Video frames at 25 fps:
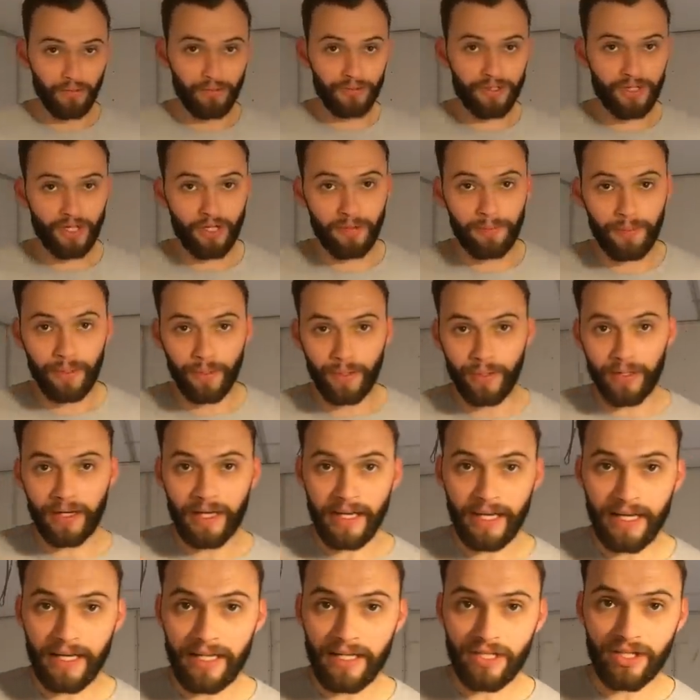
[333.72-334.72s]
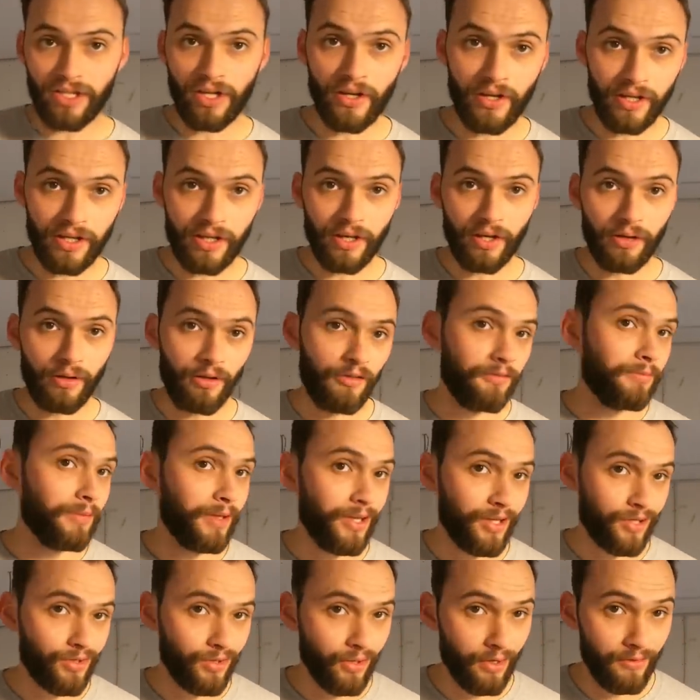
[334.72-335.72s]
also put a tight coat of
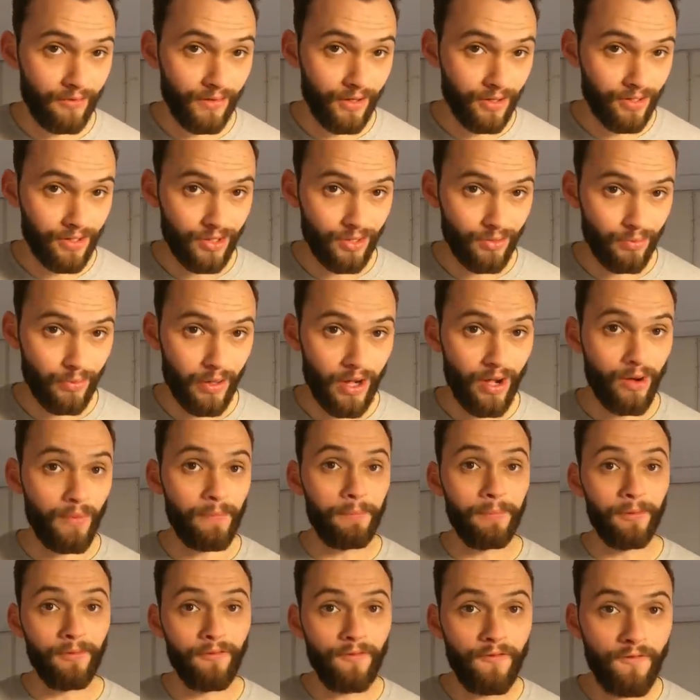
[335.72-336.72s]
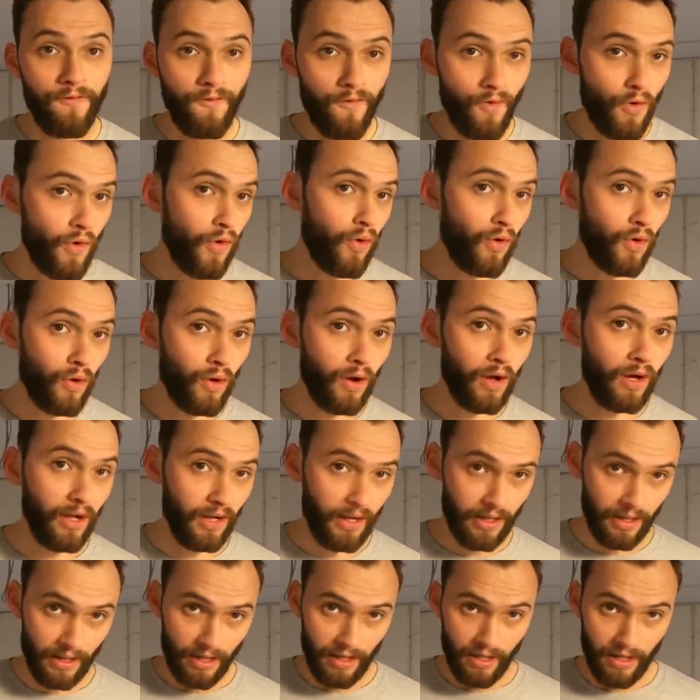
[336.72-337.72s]
plaster over those as well before
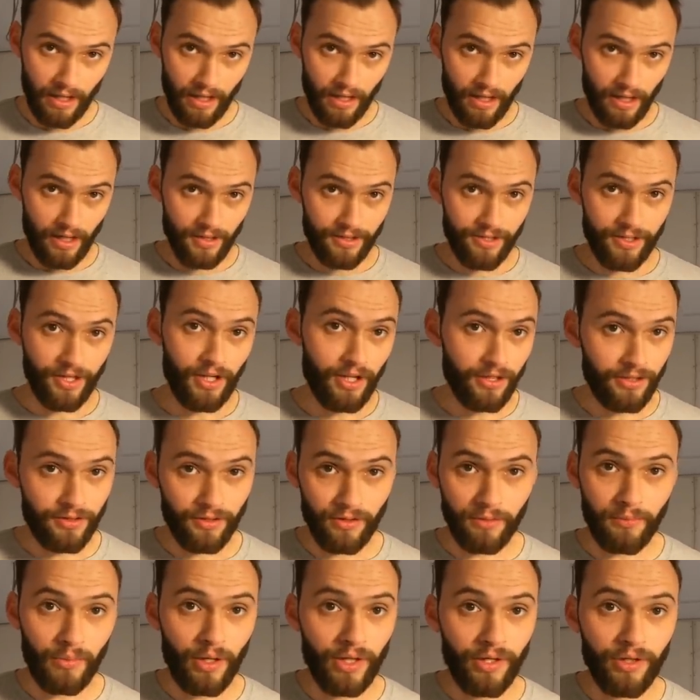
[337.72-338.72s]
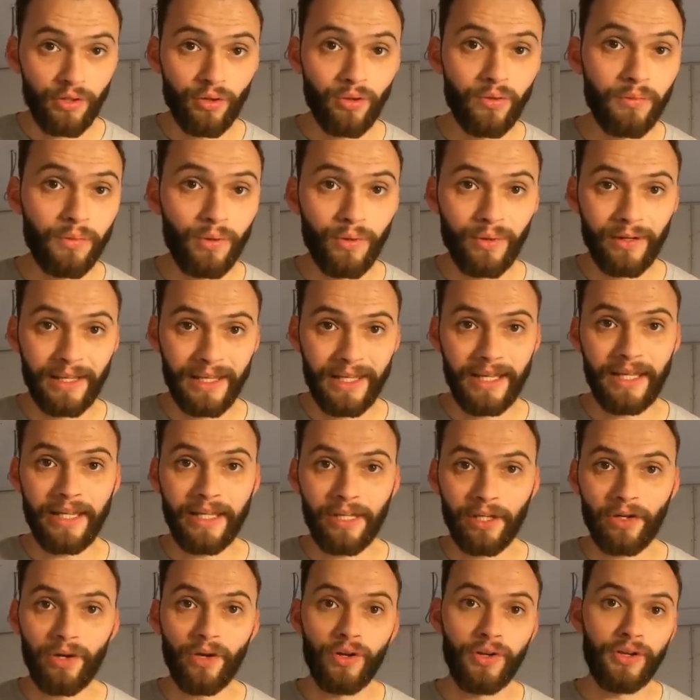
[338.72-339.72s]
I start doing my normal
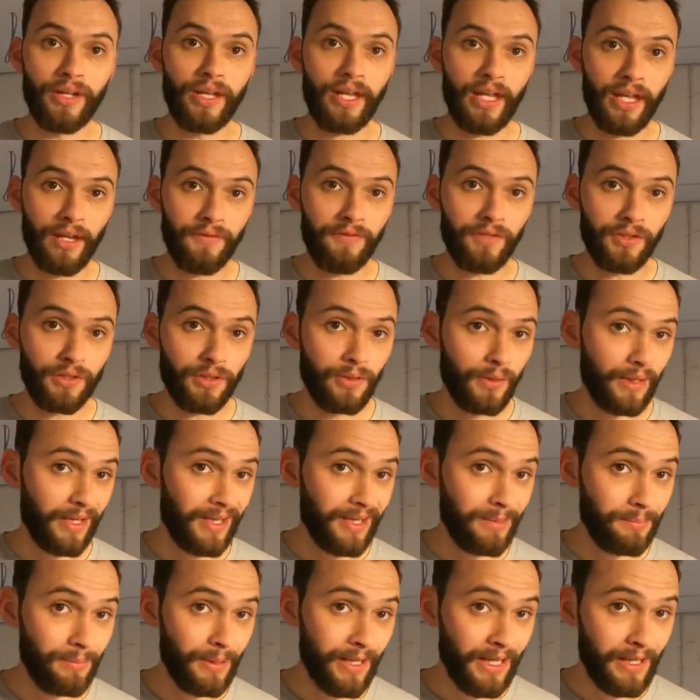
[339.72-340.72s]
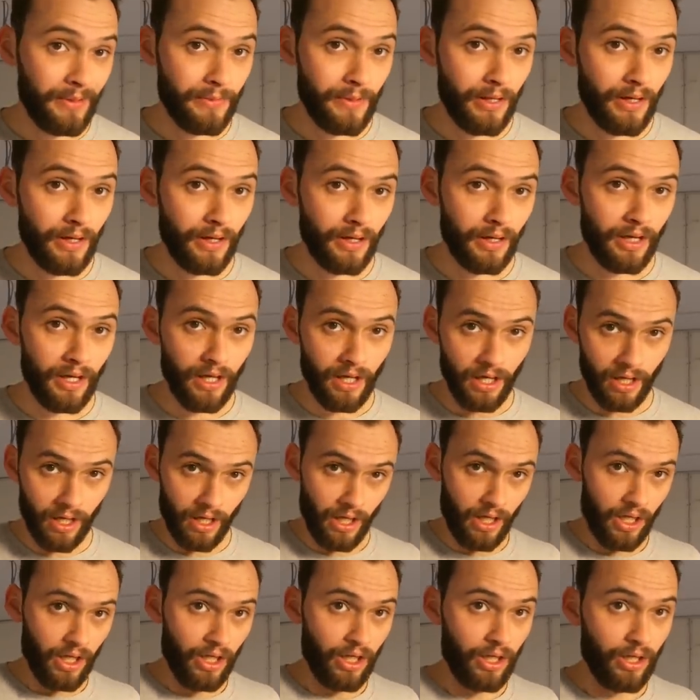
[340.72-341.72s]
laying on. If you're doing any bead work,
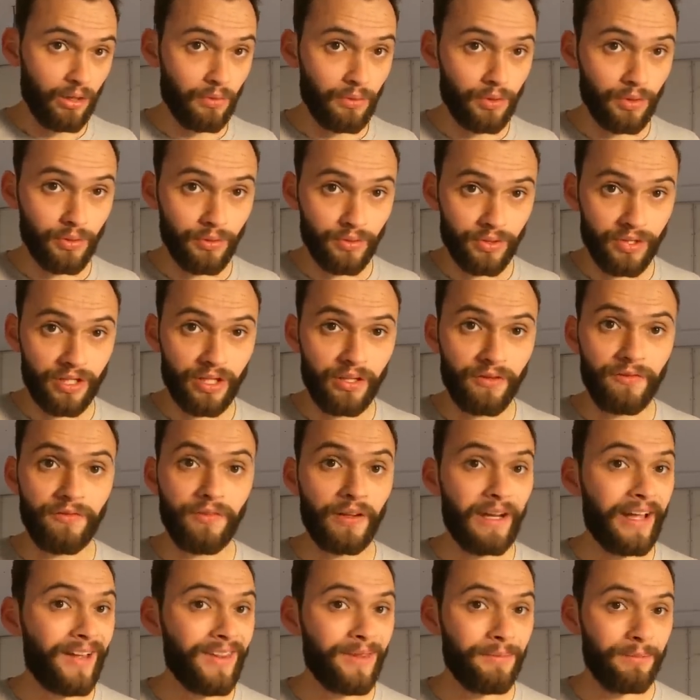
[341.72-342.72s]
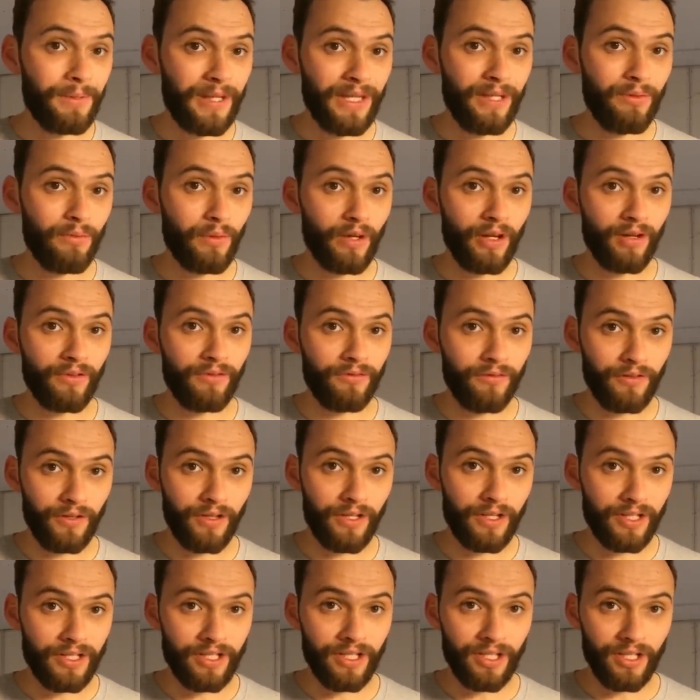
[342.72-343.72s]
you would also fill out the bead work
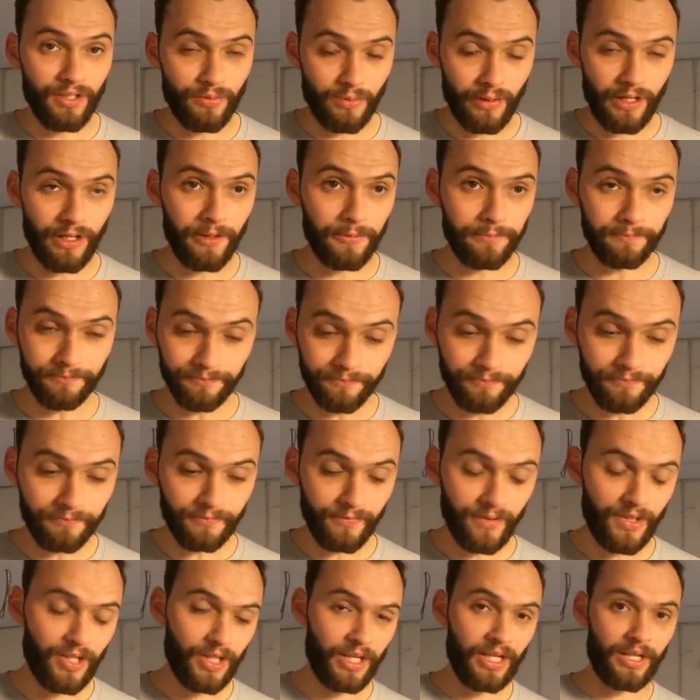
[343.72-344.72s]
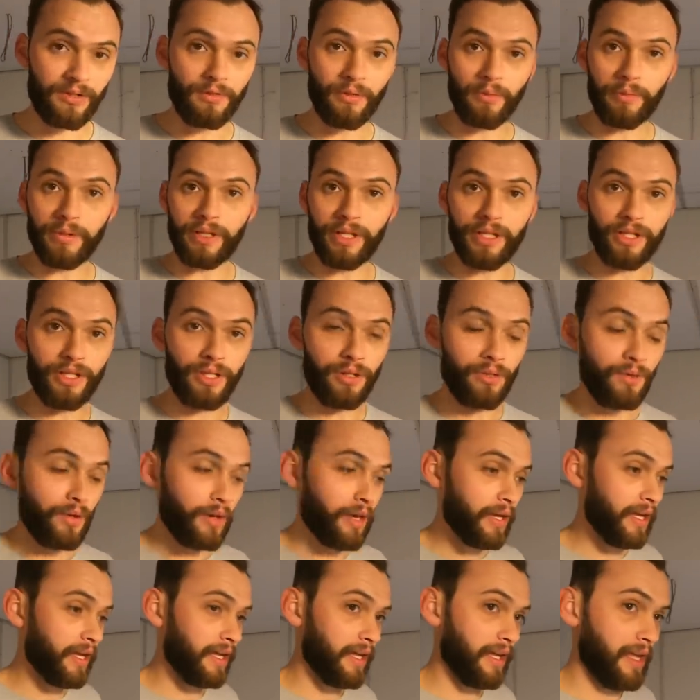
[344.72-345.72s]
first as well. So that's what we're gonna do
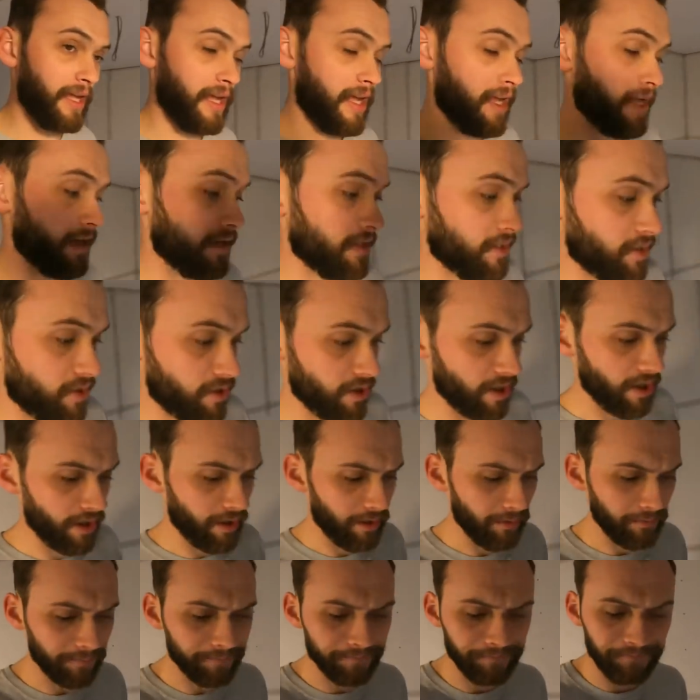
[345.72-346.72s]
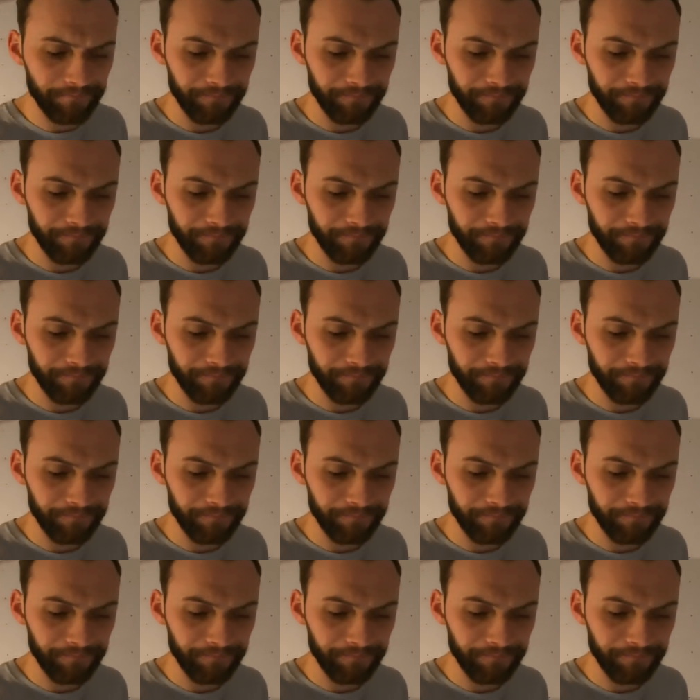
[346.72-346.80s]
here. So